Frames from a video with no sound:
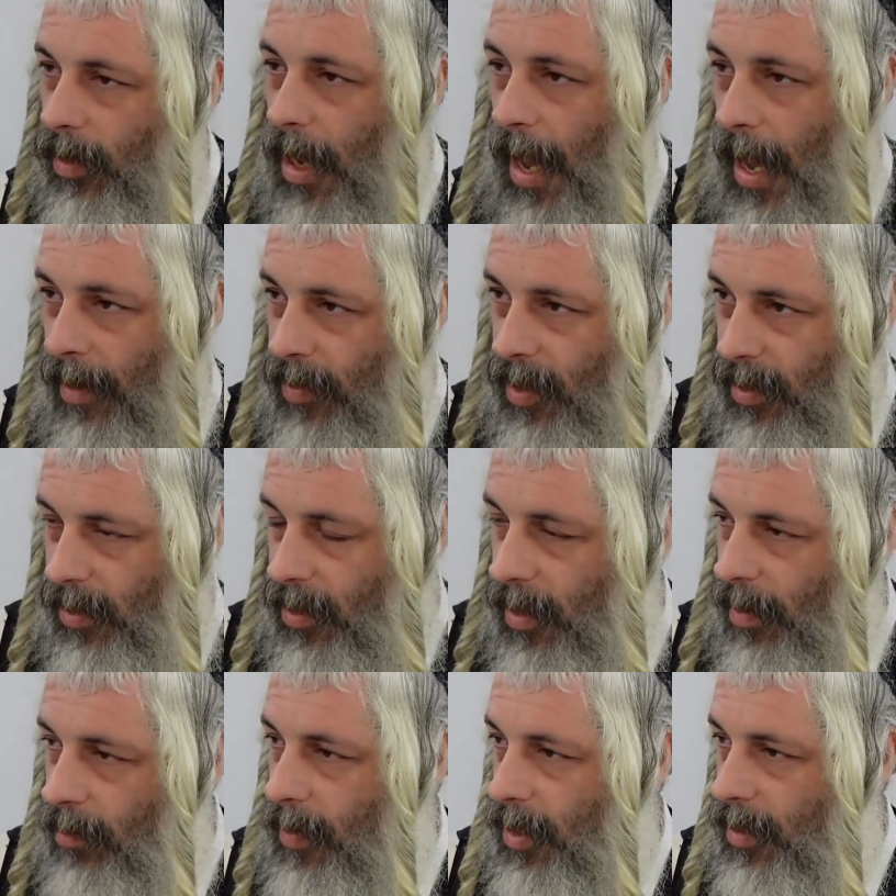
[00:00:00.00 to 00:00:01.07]
Obviously,
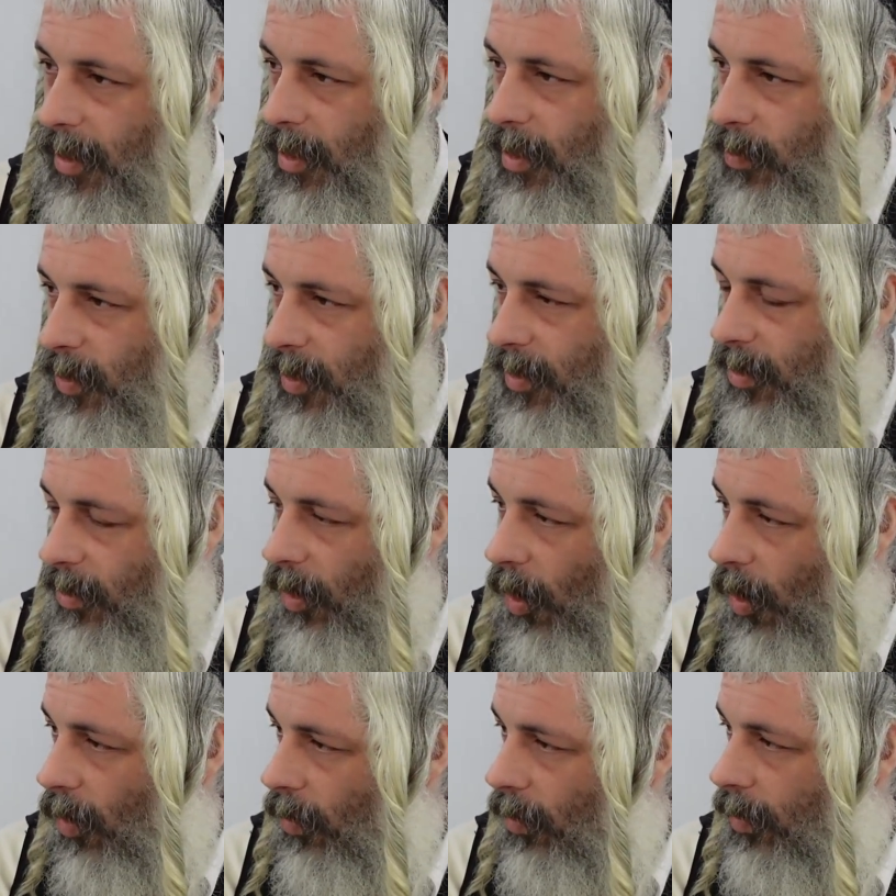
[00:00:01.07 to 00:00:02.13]
that means that he was still
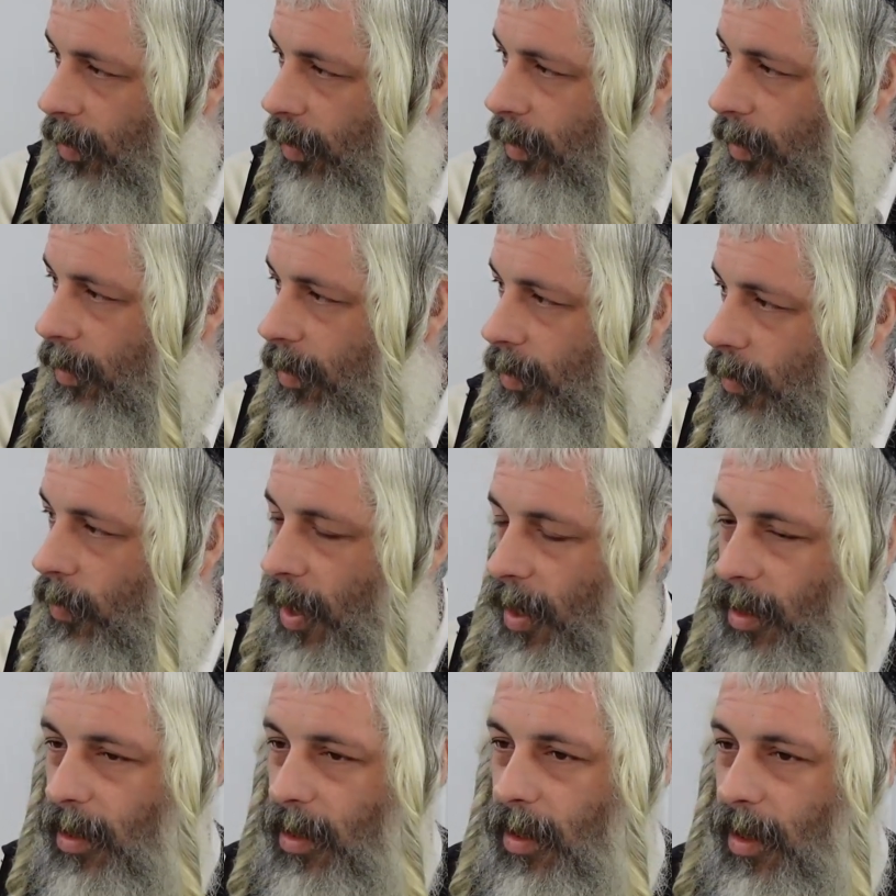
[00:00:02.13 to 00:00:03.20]
whole, right?
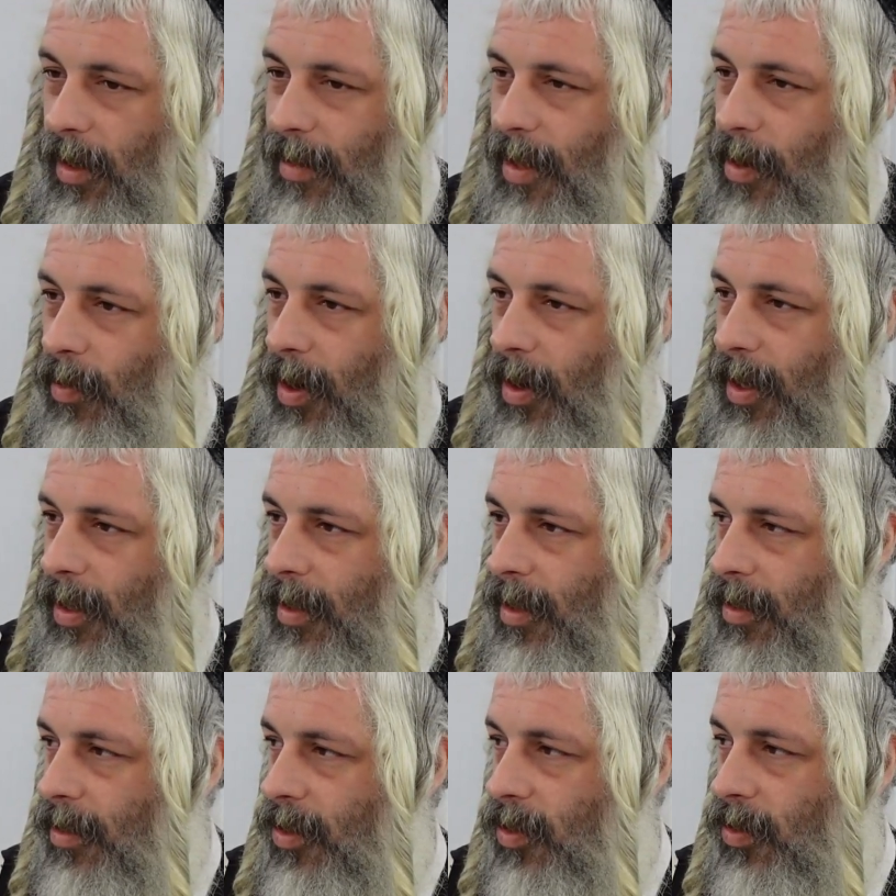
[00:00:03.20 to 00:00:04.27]
They were.
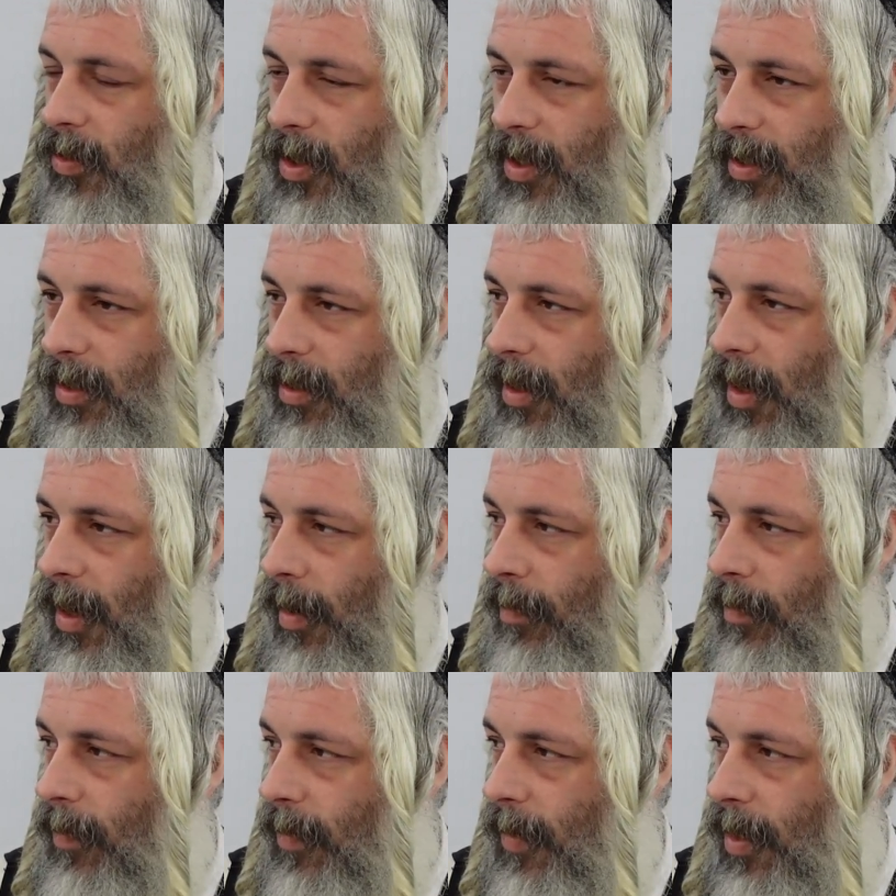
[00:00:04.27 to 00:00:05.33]
The story
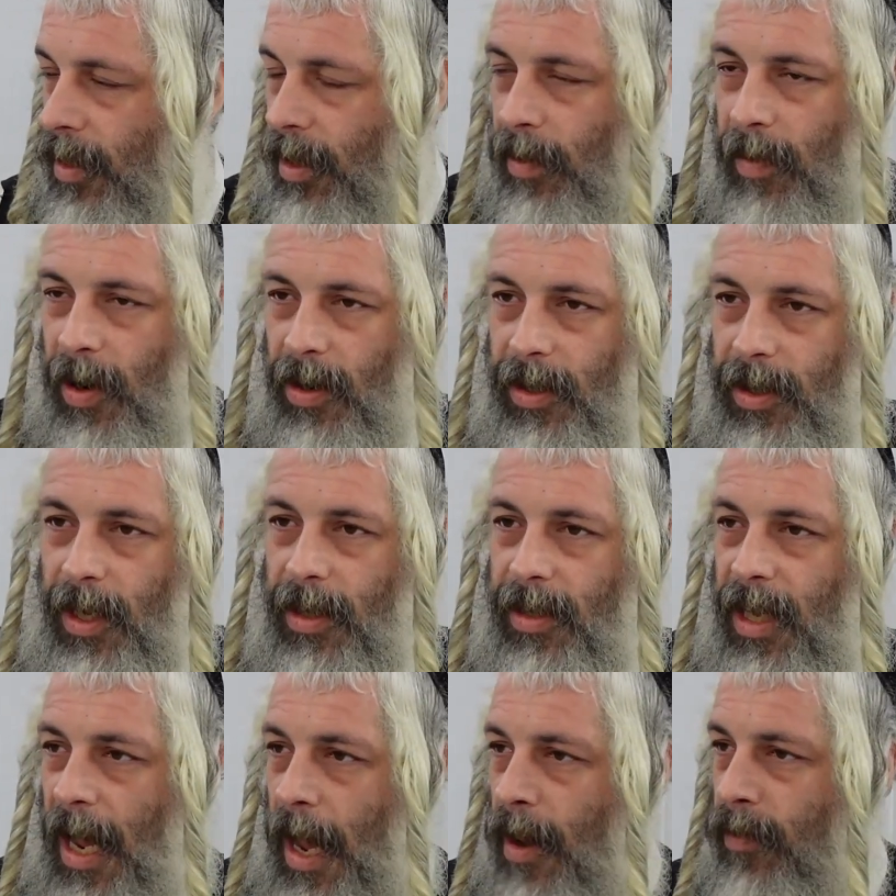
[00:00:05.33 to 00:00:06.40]
in the Gemara says
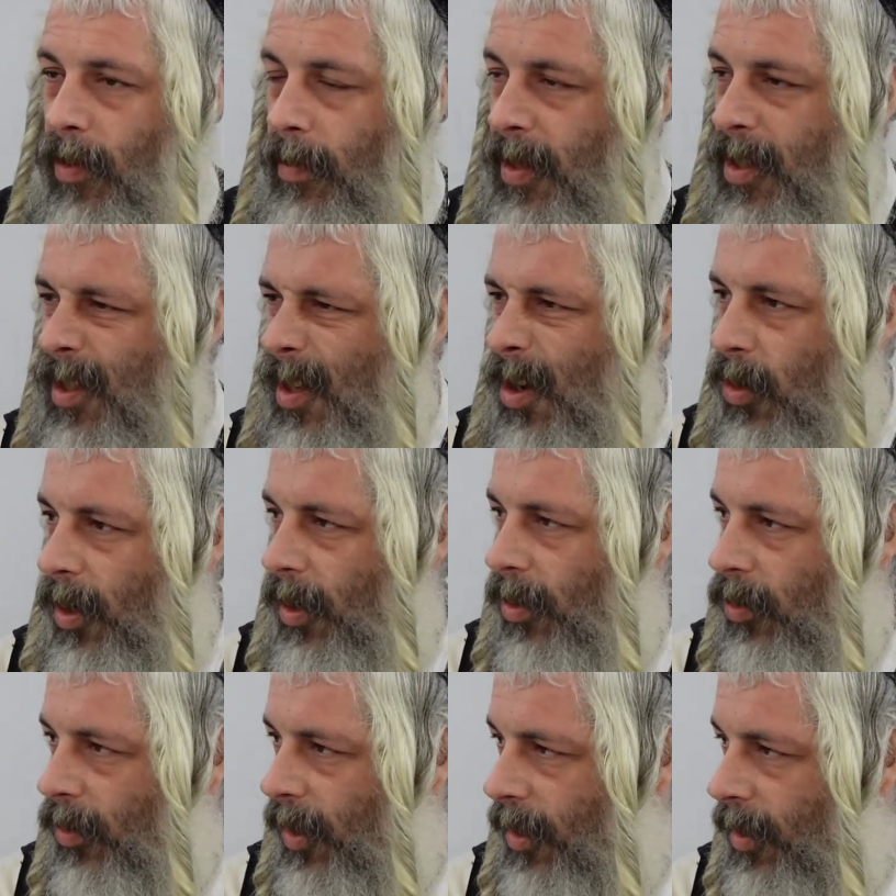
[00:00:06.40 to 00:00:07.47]
that Avram and Sarah
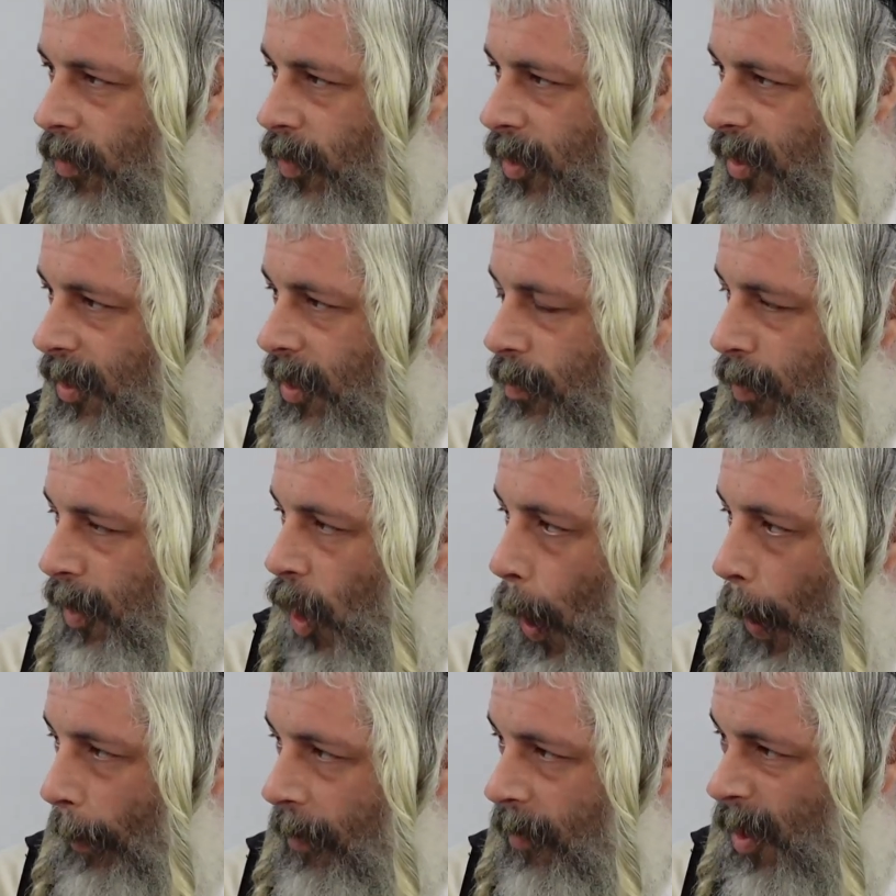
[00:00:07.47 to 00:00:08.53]
looked like they were sleeping.
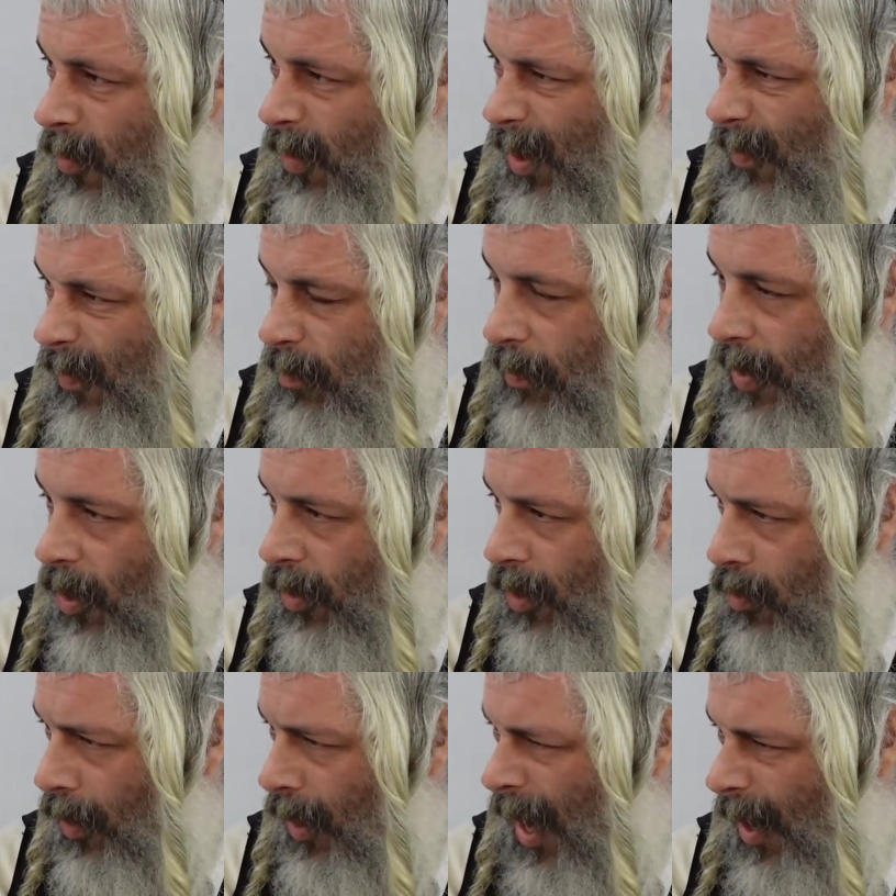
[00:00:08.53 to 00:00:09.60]
They weren't even buried. They
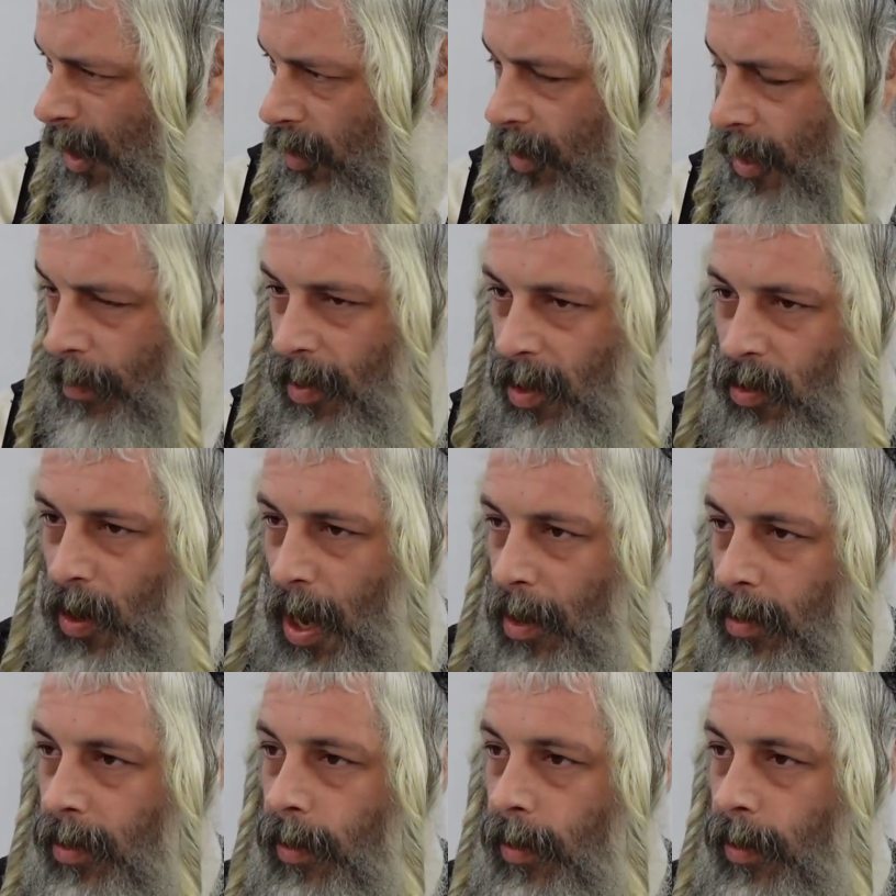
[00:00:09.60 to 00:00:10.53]
were lying on top of the ground,